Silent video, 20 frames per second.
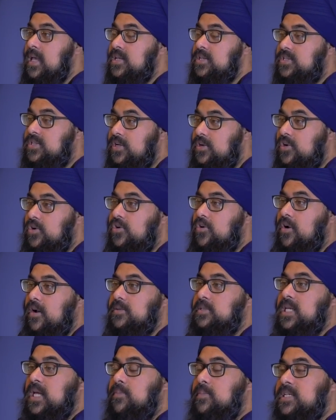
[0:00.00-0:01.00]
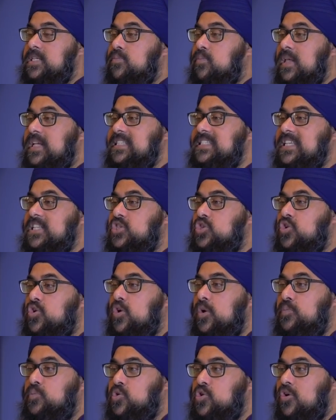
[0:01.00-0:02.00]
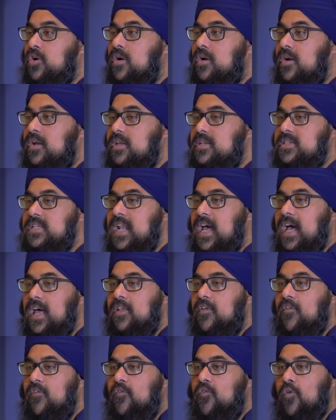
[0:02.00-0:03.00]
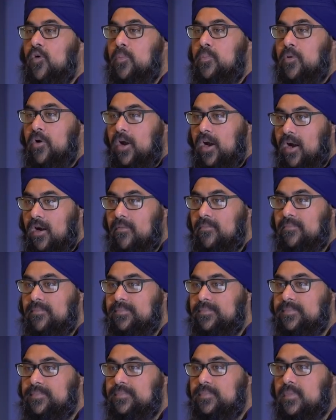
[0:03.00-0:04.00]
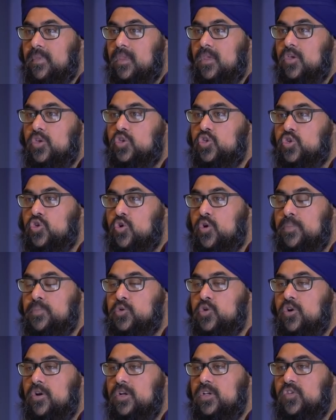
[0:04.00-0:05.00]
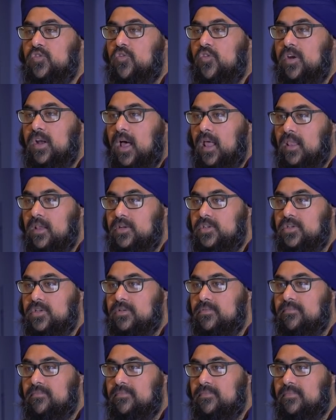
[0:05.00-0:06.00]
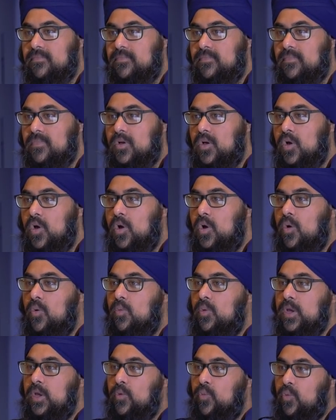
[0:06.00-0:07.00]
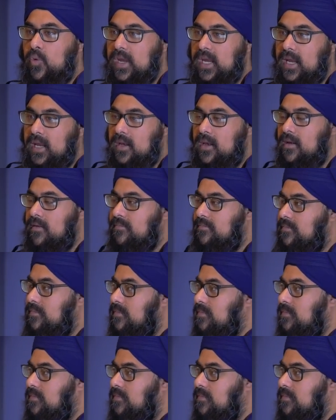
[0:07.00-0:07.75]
Sri Guru Granth Sahib explains that Scripture is not for prayer. Scripture is for knowledge. We read,